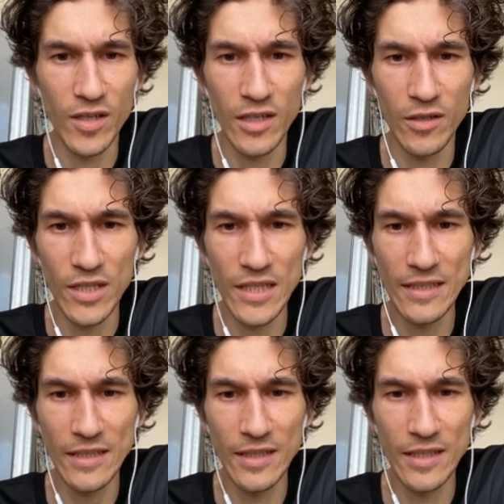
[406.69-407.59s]
How
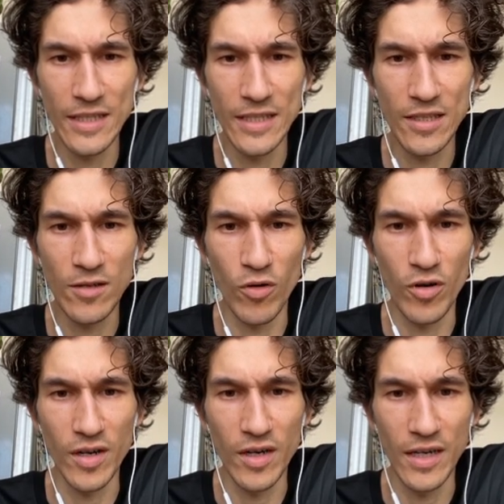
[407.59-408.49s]
settle in this
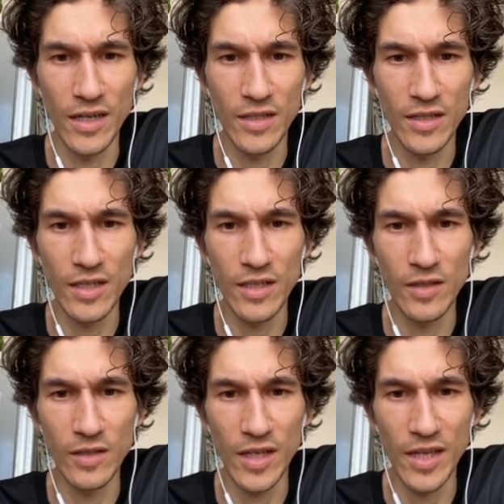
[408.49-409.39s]
corner? I can settle
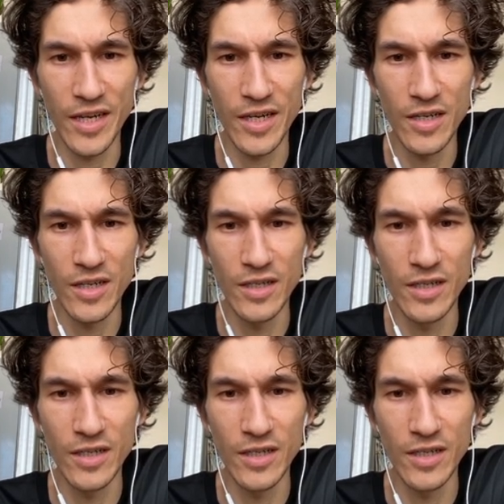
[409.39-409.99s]
here.